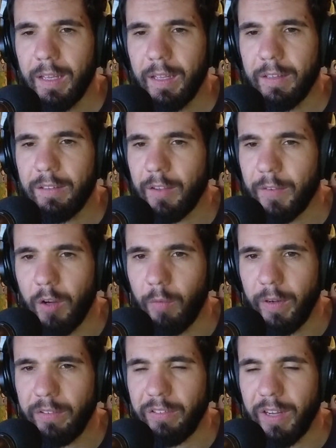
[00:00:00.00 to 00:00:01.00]
So they're not
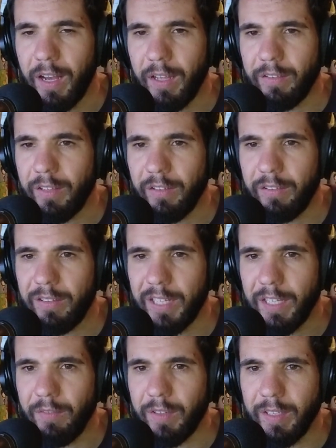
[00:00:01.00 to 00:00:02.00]
really stars, they're just
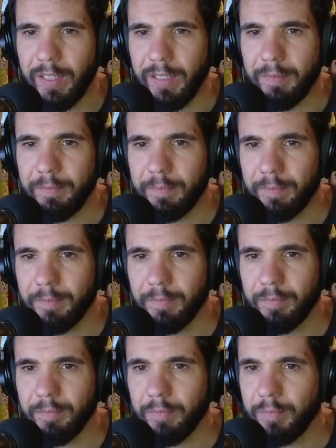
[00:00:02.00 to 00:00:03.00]
TV.
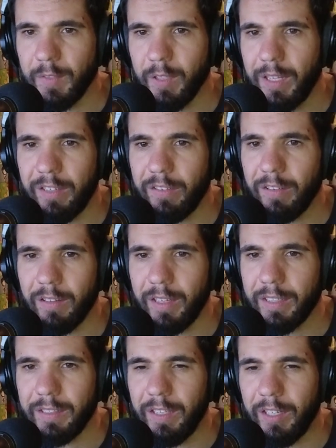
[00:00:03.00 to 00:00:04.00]
It's
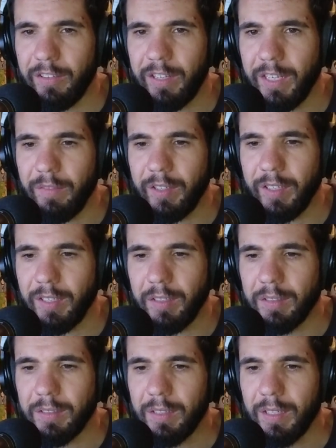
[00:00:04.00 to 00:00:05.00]
TV,
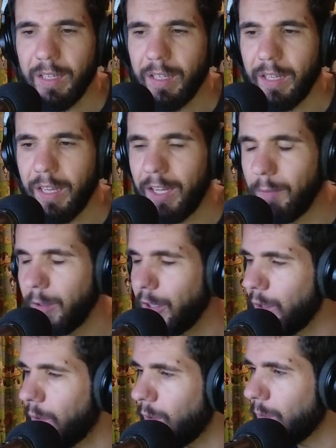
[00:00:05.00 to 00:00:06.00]
what do you
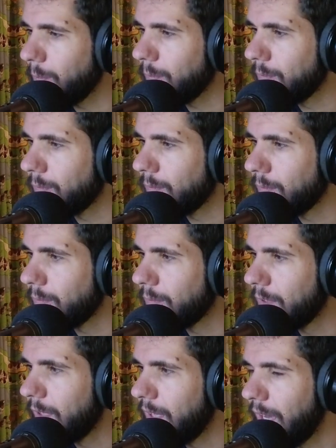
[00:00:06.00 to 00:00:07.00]
call them?
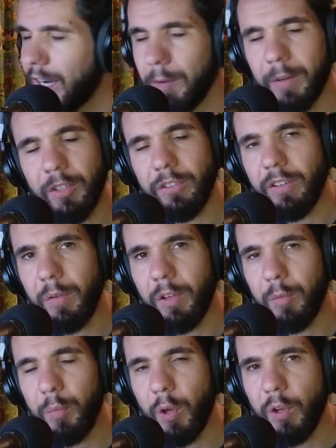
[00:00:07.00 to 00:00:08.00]
I don't want to use the
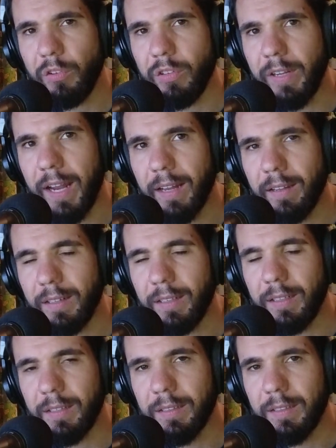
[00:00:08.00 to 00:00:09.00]
term
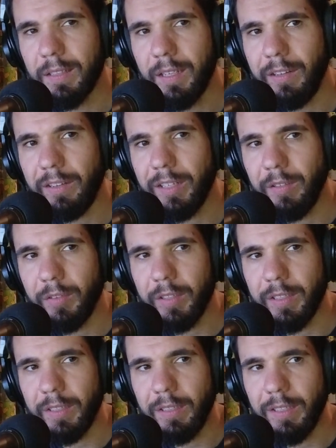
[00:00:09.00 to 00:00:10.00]
personality.
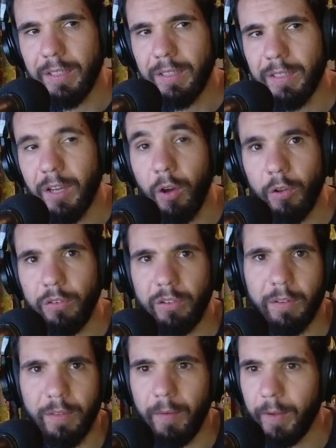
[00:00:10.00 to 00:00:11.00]
TV host.
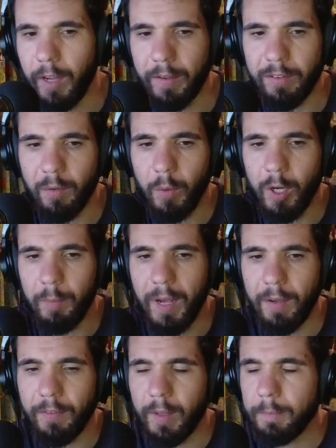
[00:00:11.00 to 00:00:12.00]
There we go. That's the word I'm
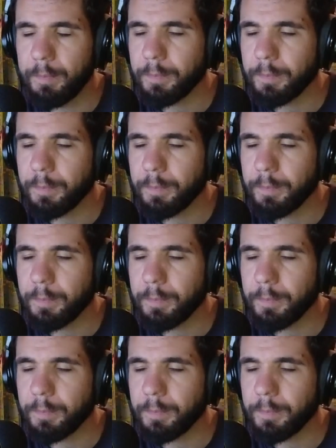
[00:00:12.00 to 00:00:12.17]
after.